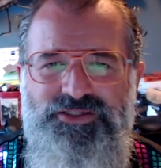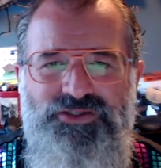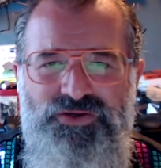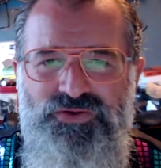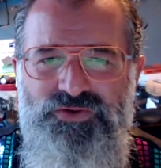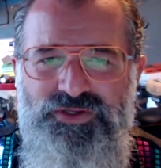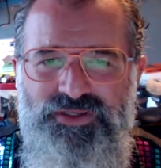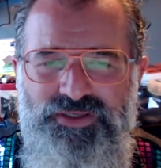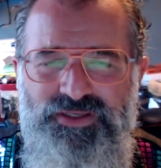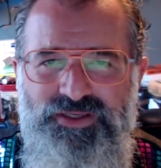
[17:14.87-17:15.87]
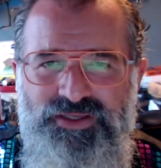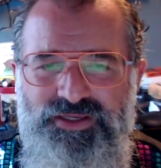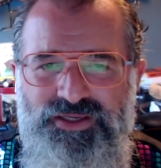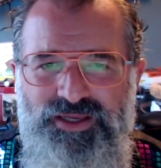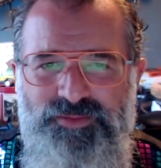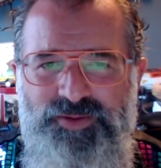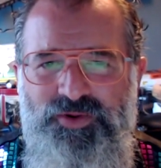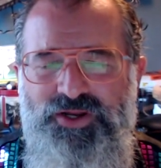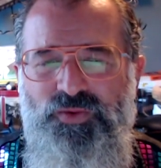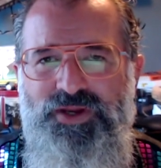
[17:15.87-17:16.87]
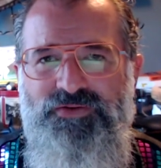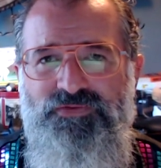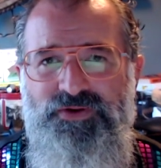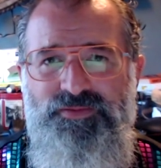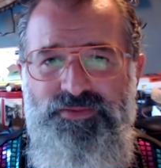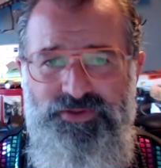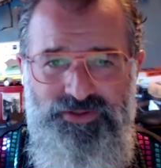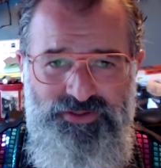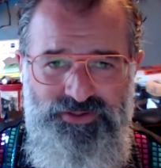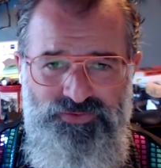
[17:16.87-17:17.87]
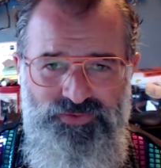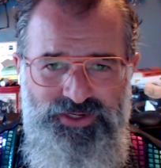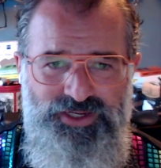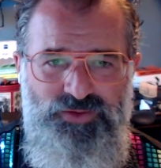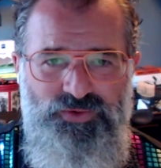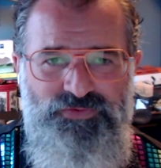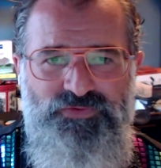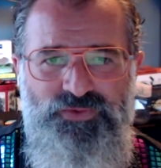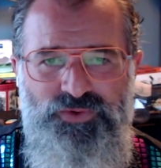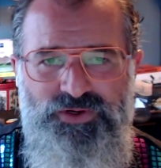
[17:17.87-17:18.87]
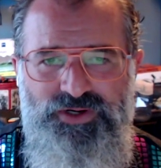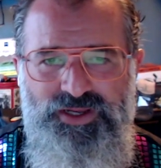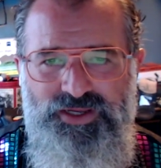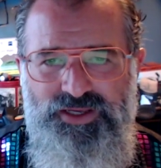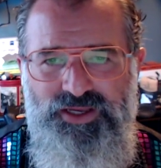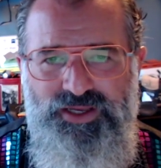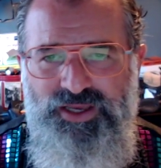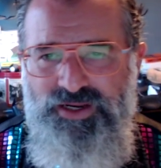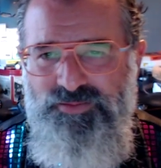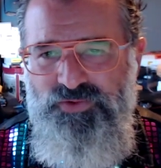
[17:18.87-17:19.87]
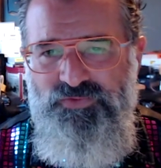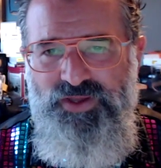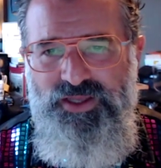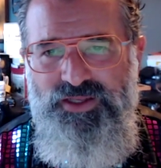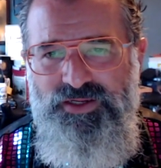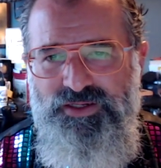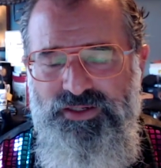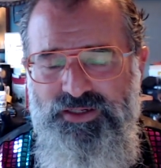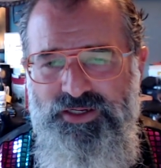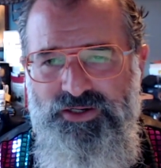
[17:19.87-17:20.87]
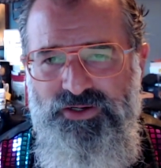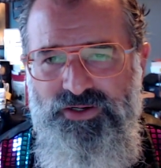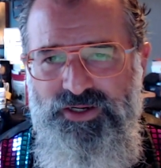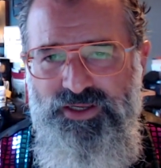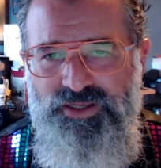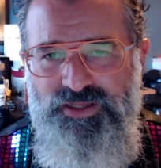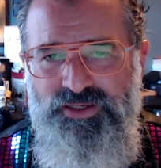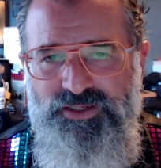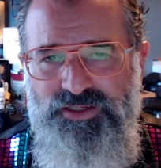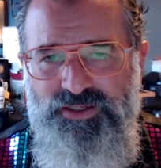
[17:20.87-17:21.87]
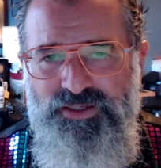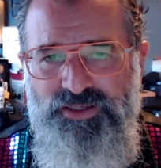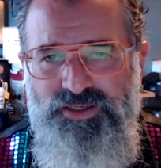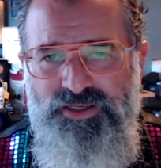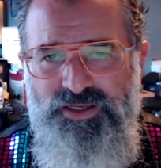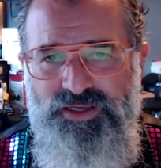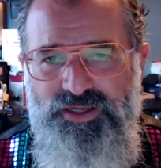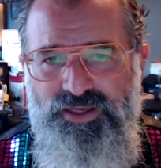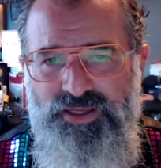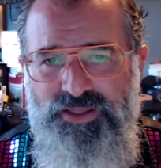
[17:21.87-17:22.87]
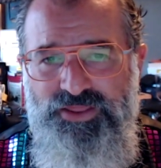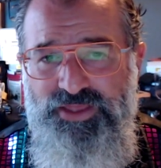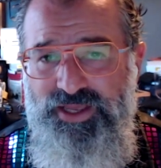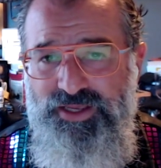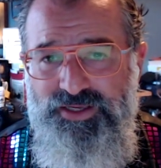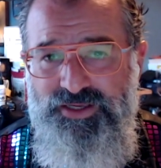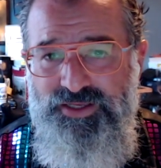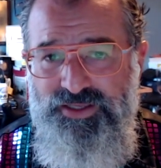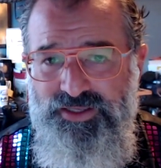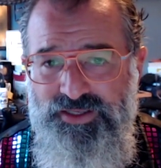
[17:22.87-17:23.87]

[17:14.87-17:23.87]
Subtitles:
So I'm going to break away from reading it word for word. I kind of move on here and thank